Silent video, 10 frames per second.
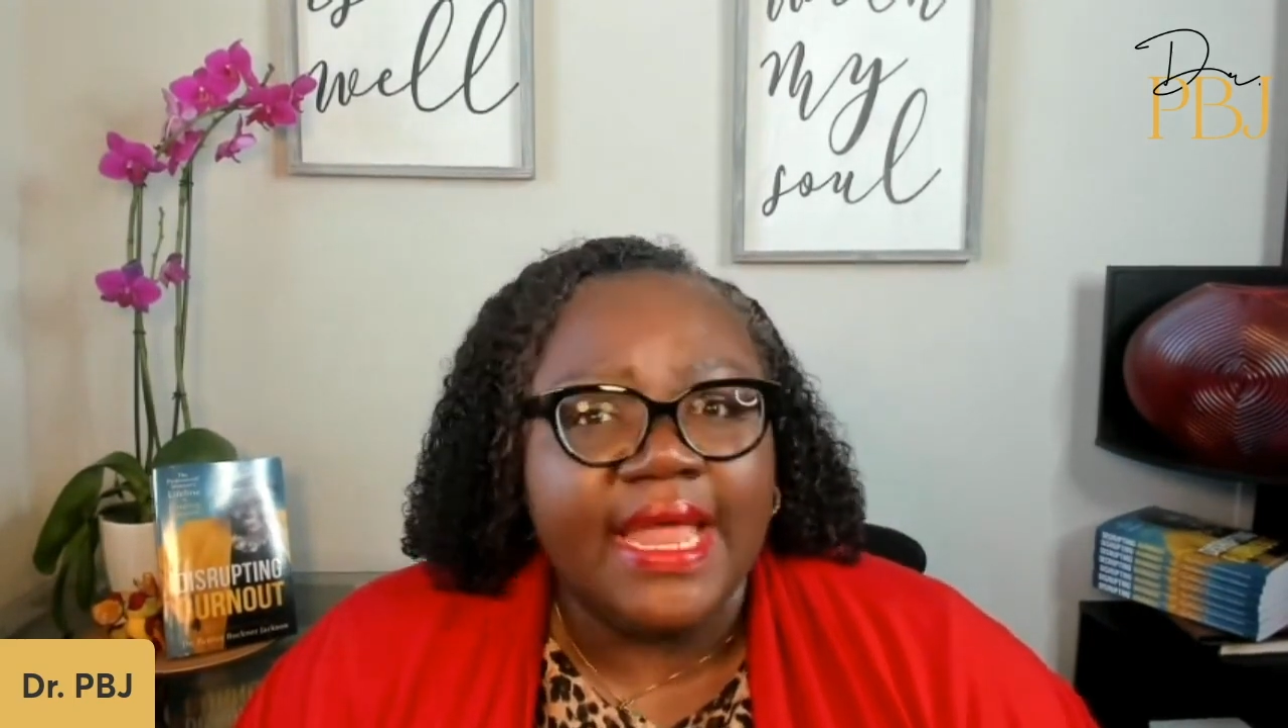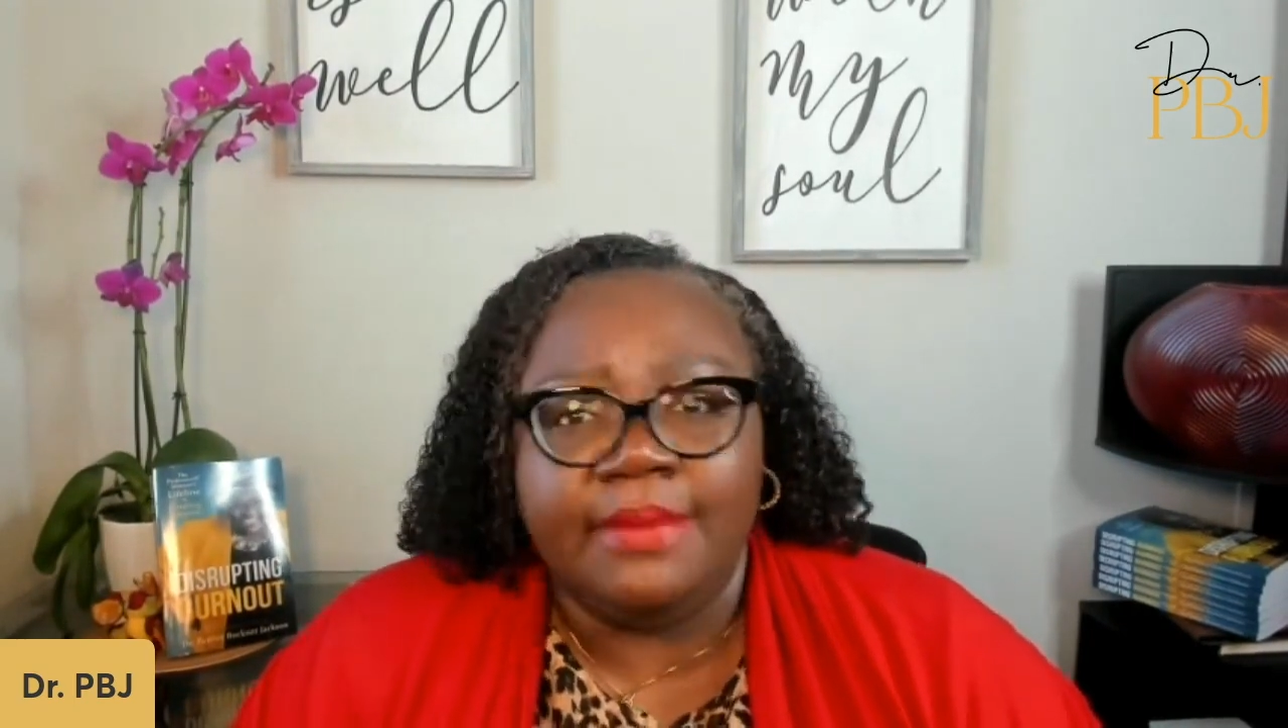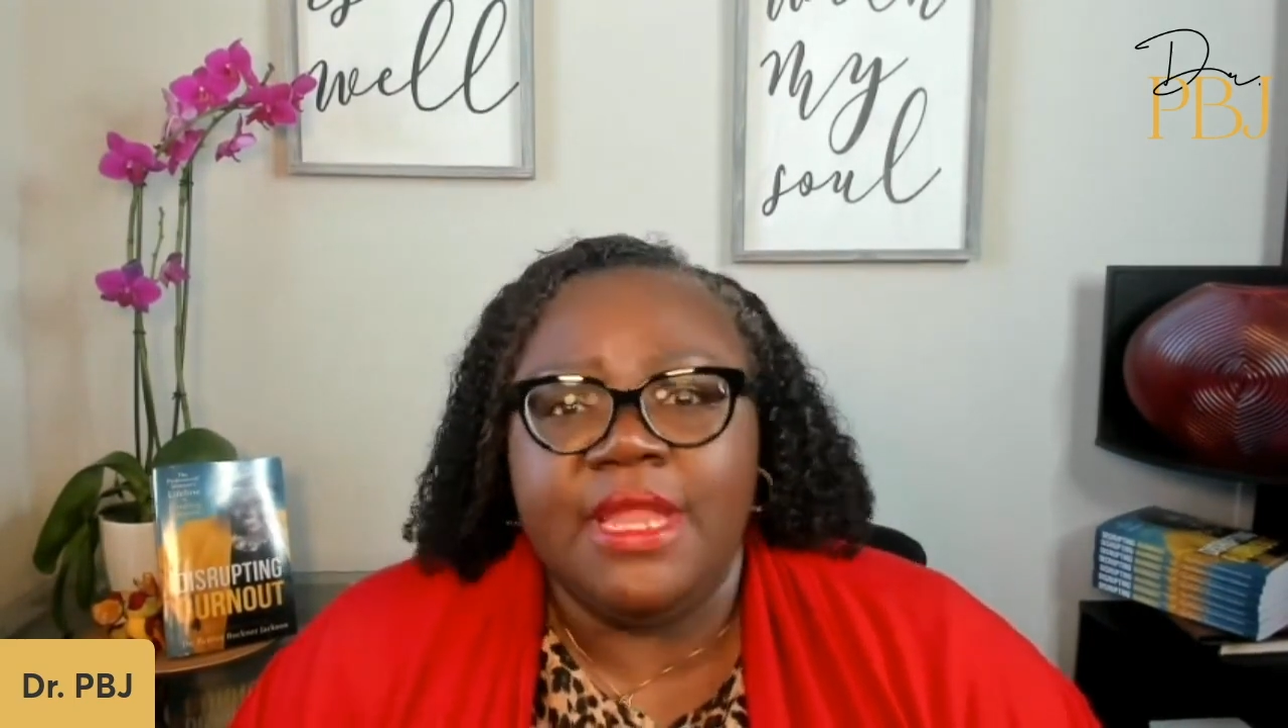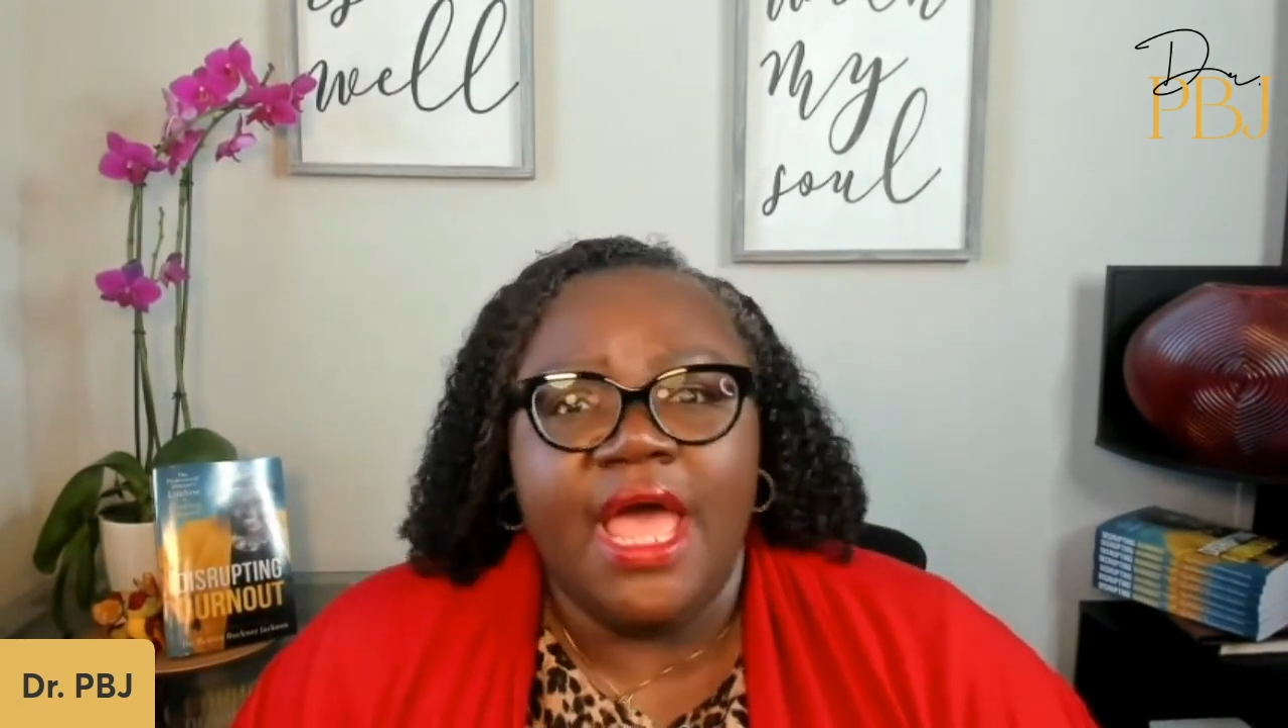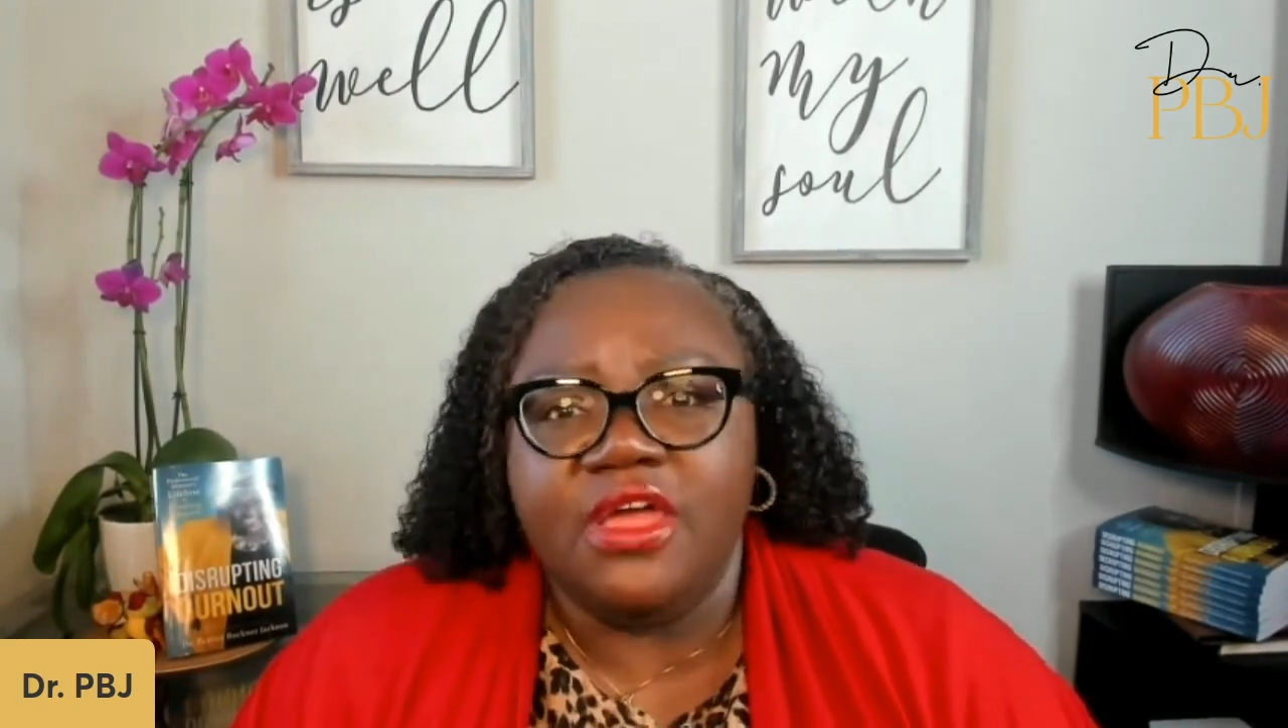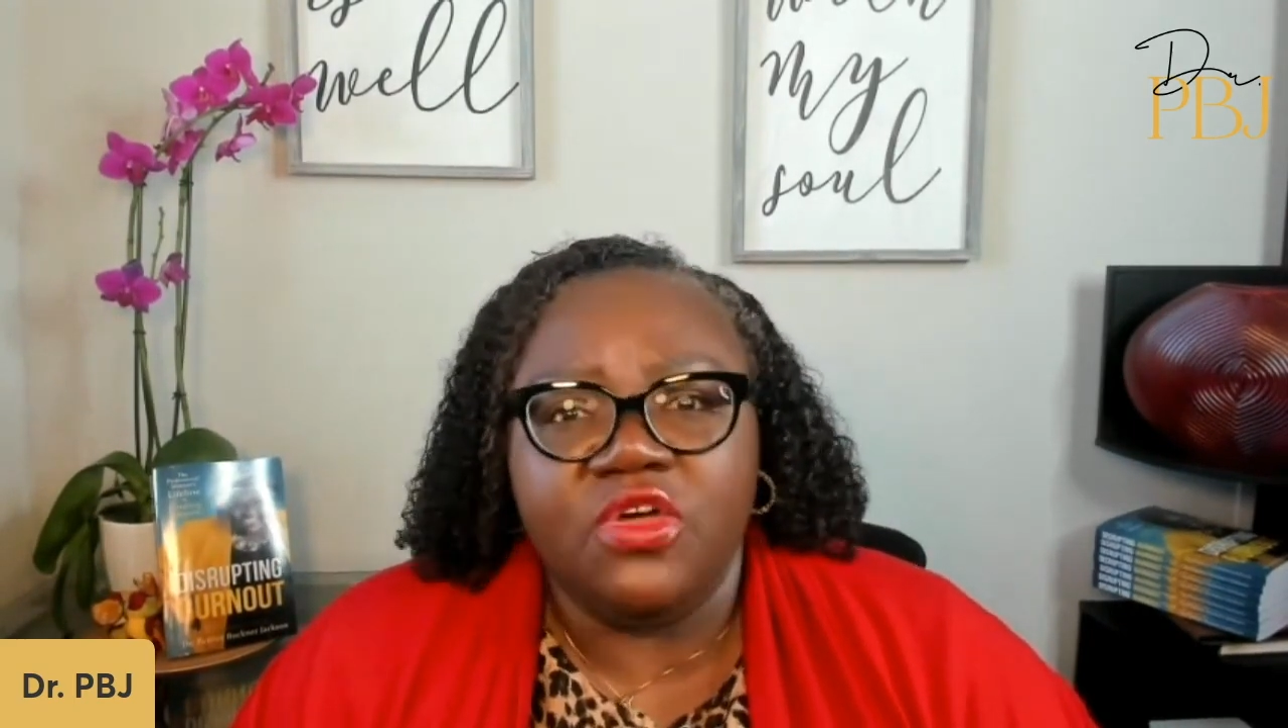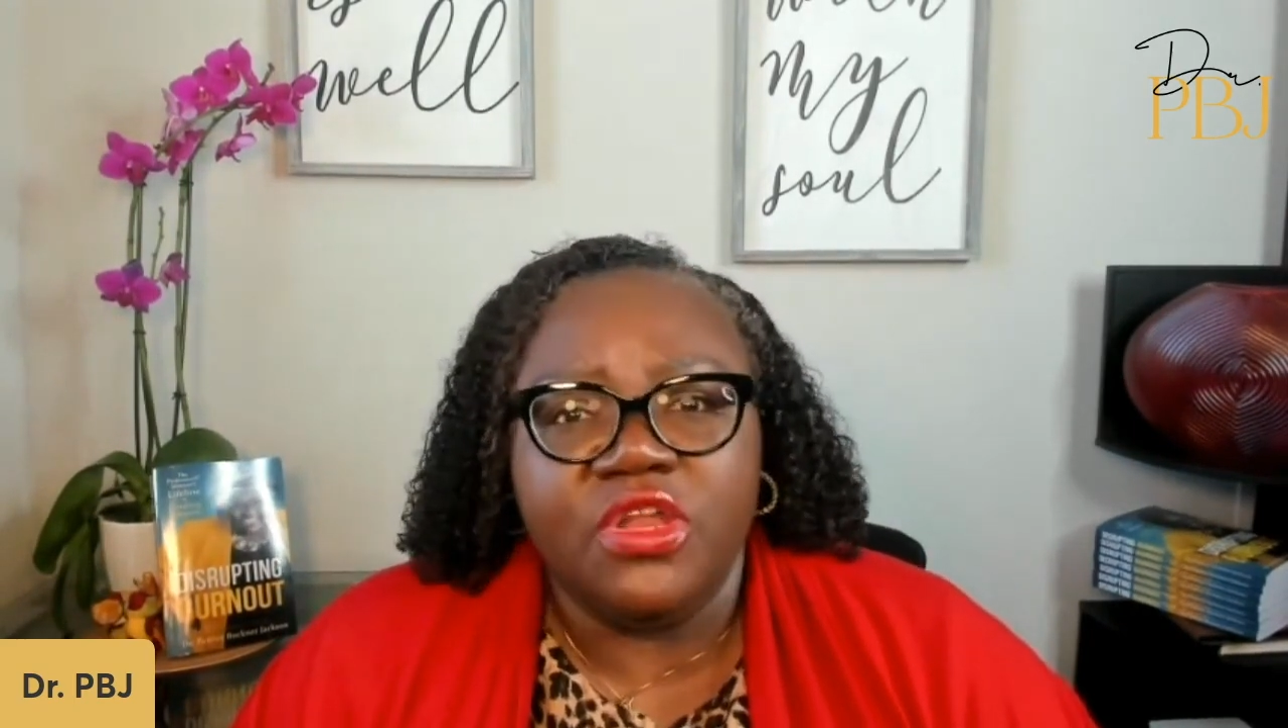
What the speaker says: I'm not going